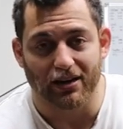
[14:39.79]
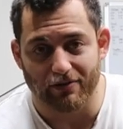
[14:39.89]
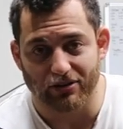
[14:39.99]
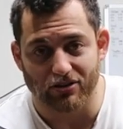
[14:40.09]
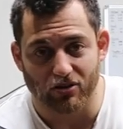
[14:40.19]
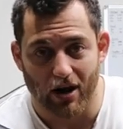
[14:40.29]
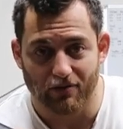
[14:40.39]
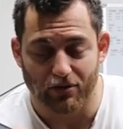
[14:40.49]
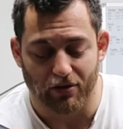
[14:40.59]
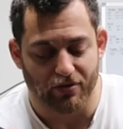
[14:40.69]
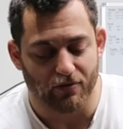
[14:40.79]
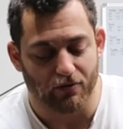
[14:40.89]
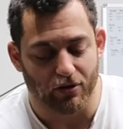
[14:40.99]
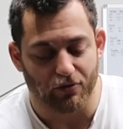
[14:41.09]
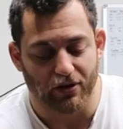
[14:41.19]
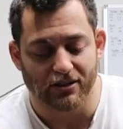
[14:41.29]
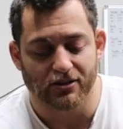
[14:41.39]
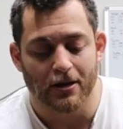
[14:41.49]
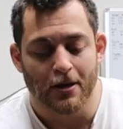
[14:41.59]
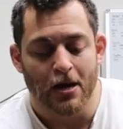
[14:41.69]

clever design from the fins.